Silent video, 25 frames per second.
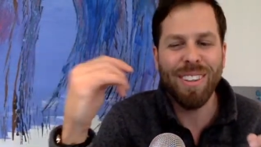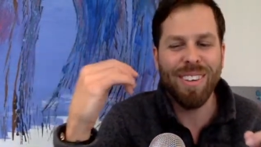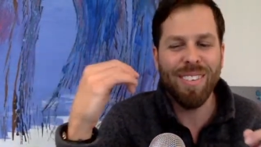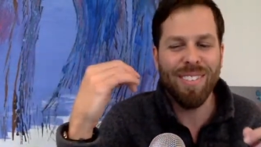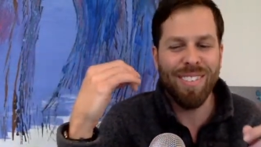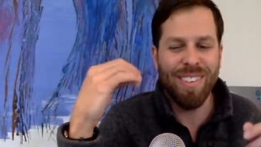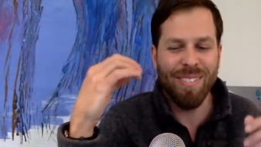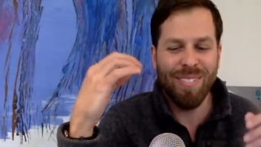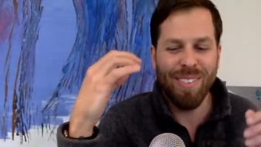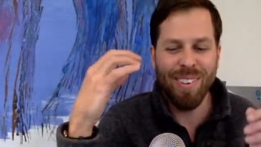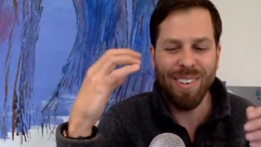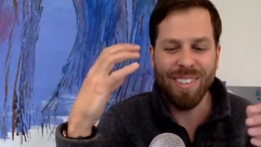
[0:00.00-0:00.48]
They're
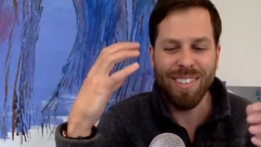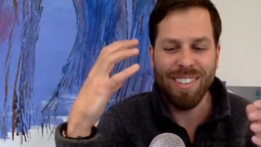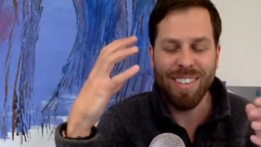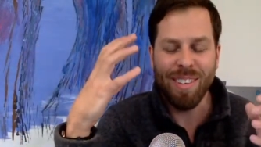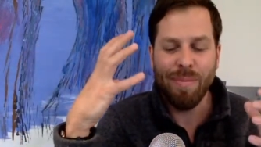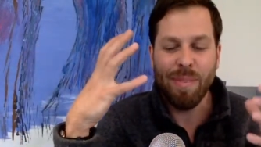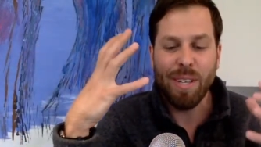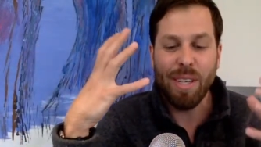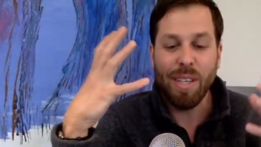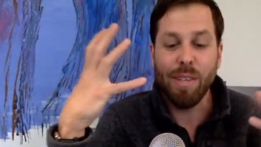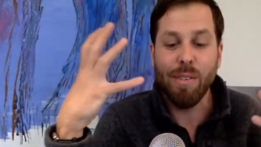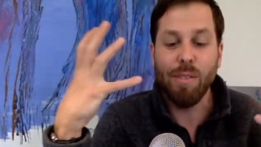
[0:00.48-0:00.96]
supposed to
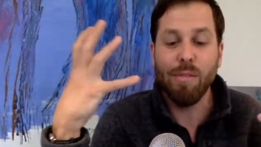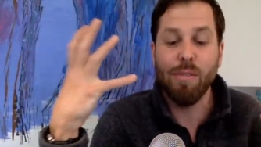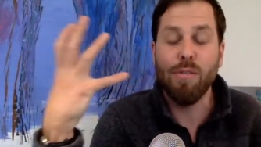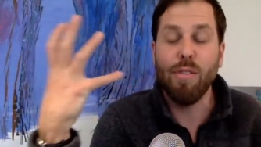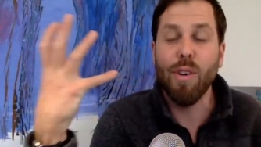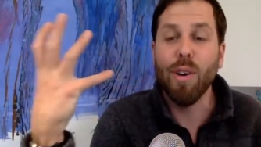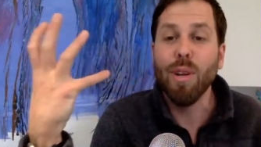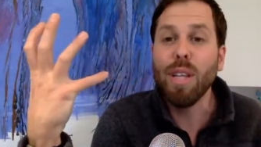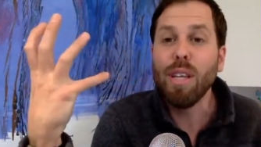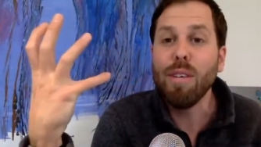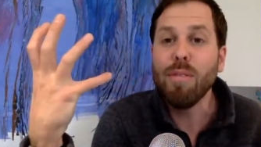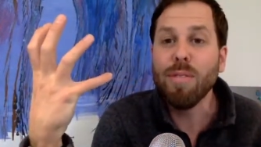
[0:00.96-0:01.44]
be
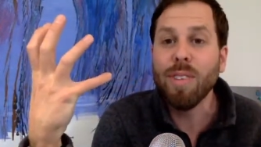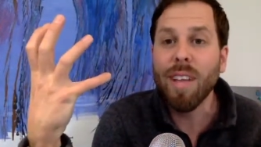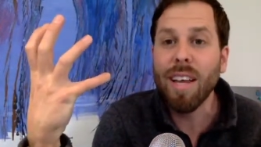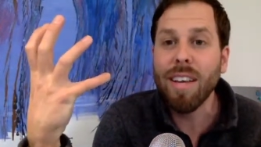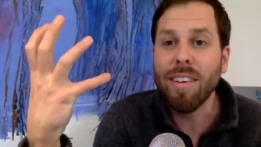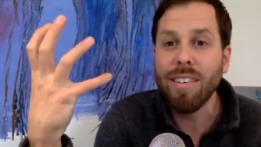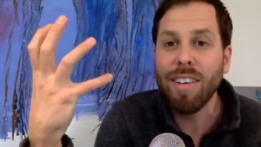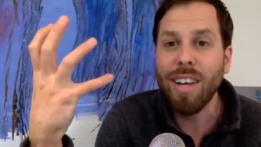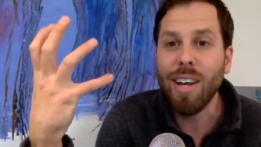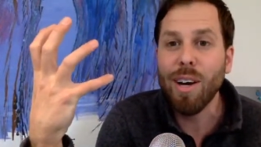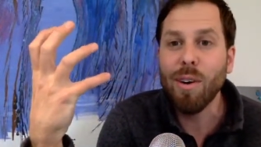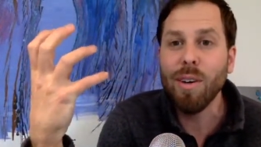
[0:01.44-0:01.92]
fully
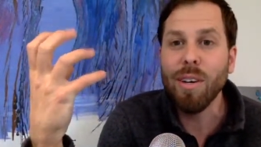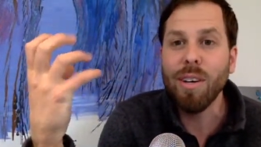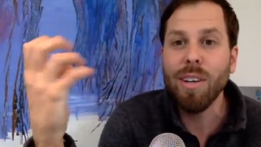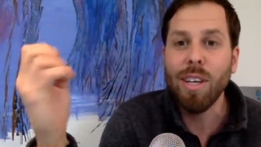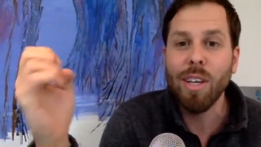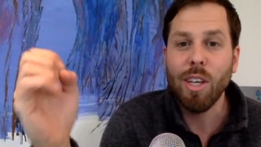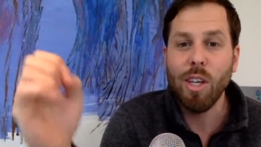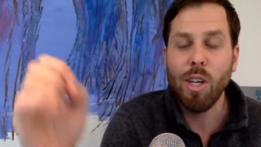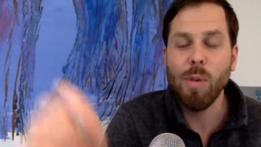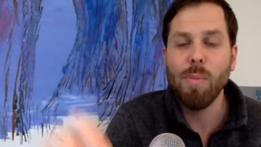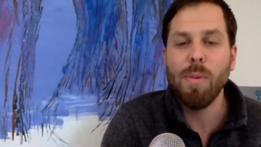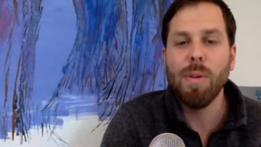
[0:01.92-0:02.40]
fleshed out
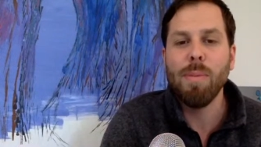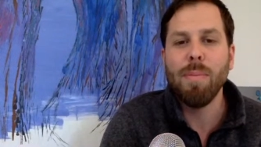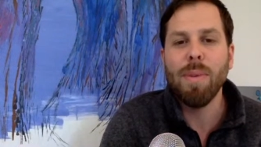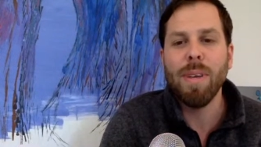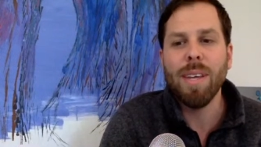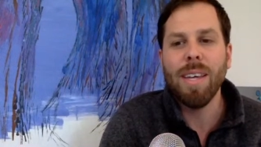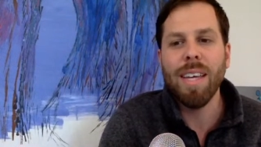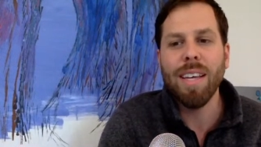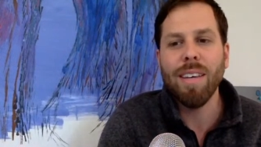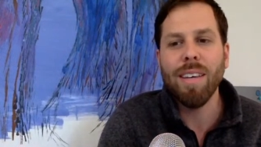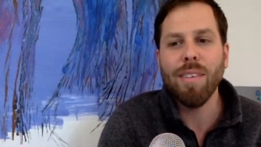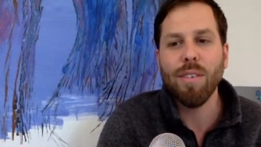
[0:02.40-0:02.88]
human
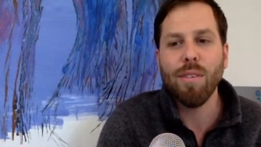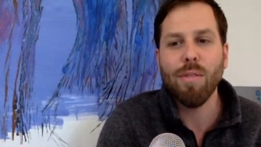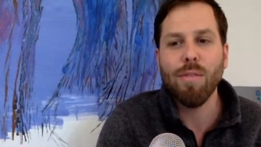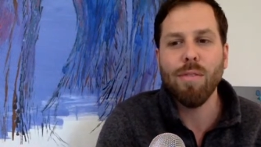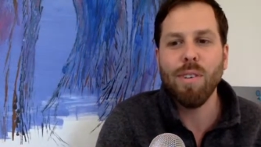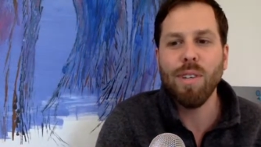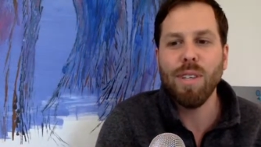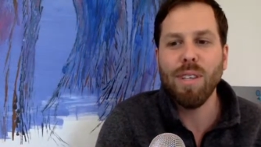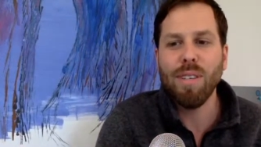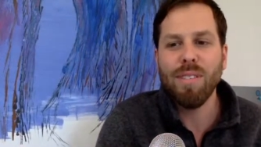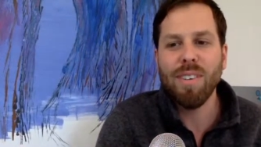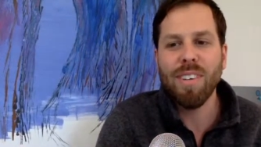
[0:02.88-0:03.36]
beings or
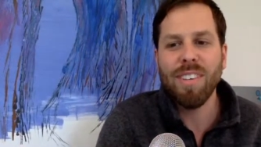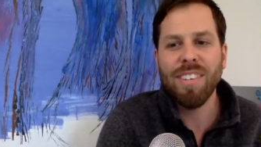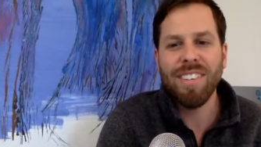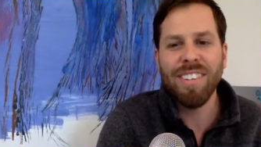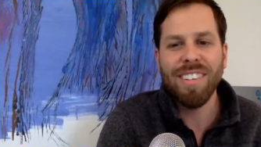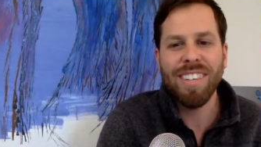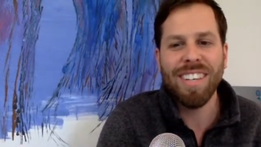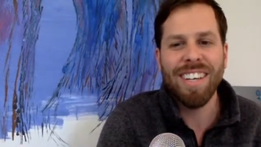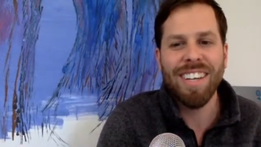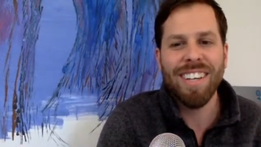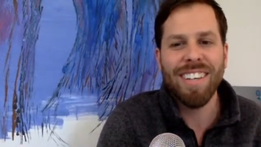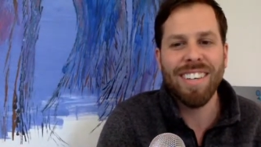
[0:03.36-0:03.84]
fully fleshed
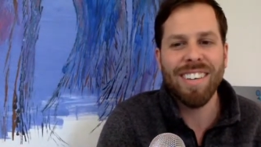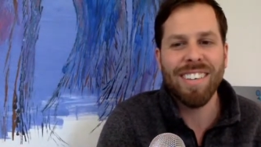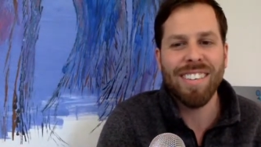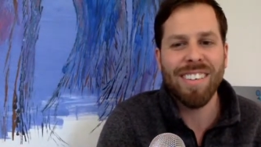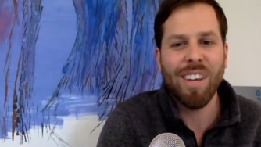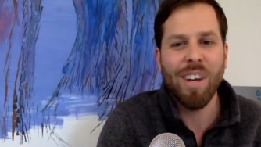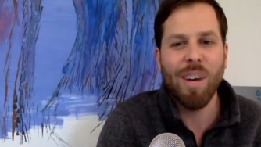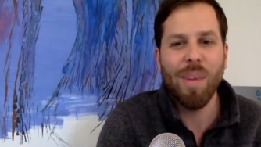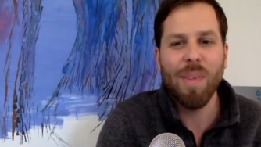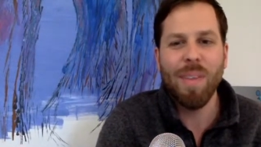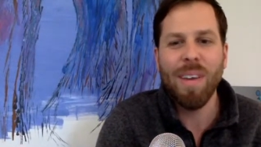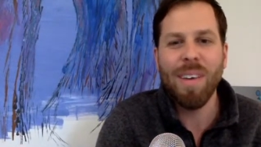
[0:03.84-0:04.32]
out characters. I
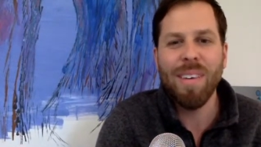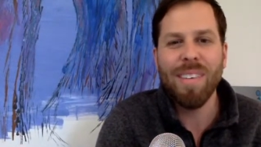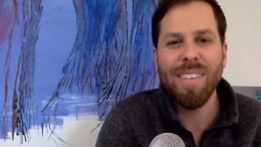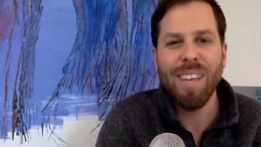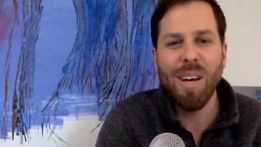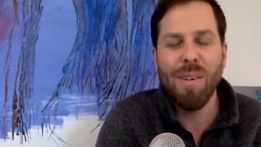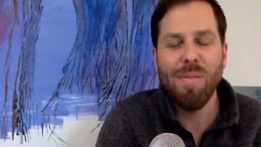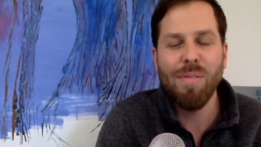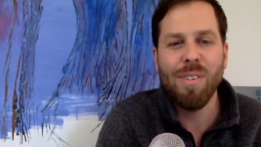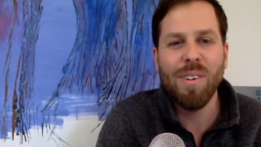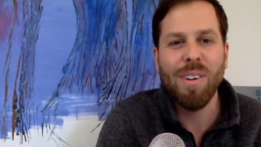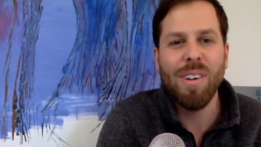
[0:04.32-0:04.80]
hope that was
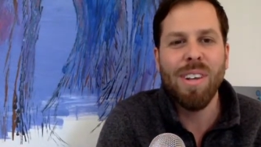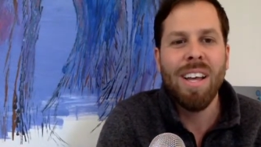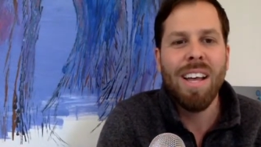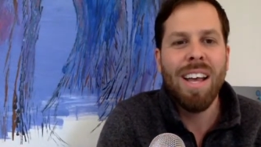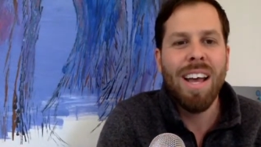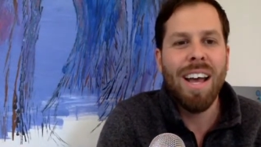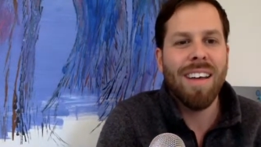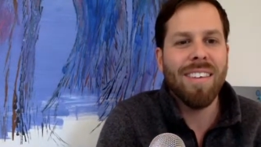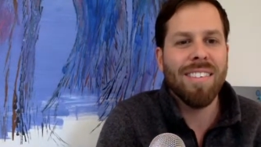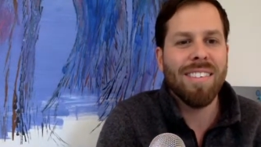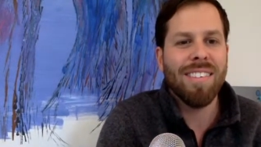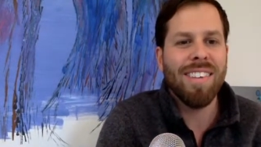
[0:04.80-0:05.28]
helpful.
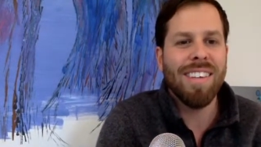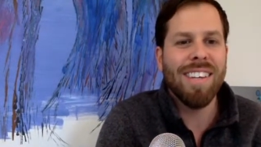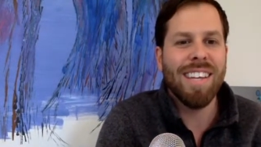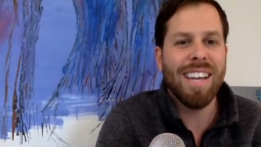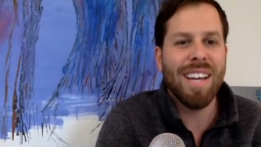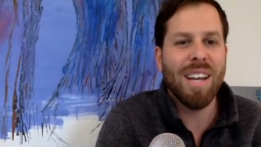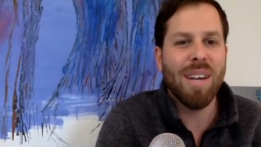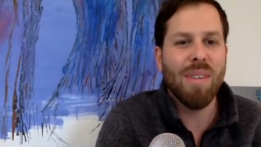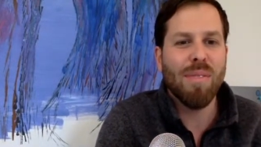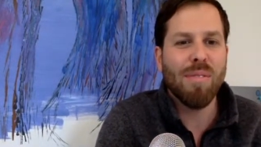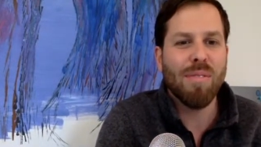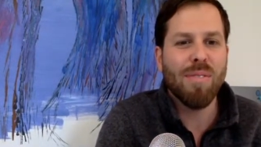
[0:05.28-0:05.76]
I'll see you
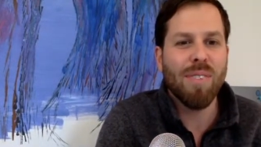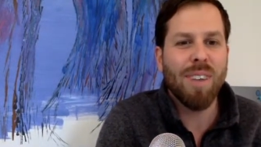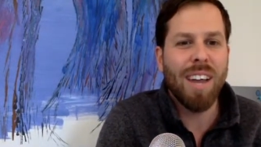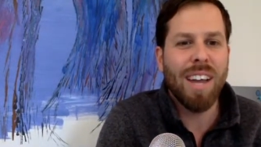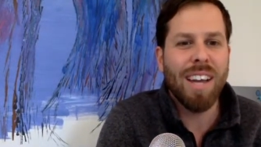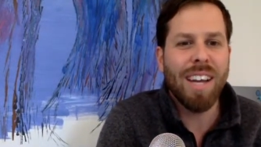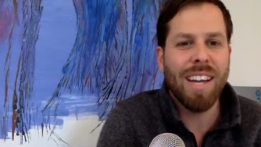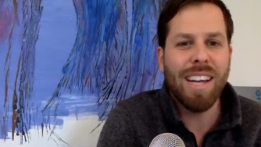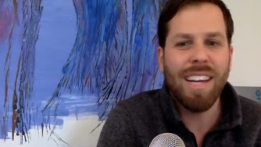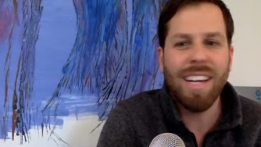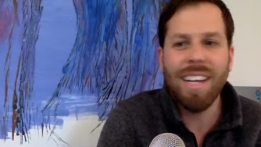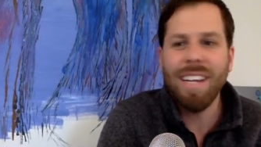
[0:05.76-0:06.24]
again on
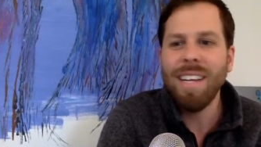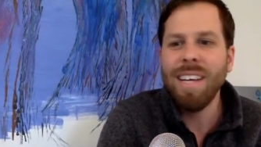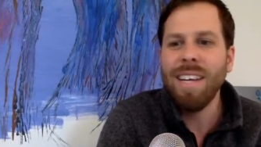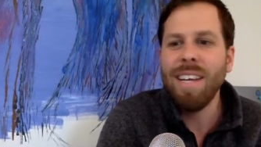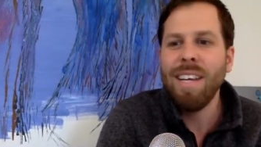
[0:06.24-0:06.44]
Friday.